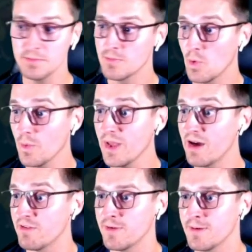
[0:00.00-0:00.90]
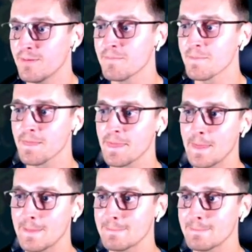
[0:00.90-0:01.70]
water on Route 118,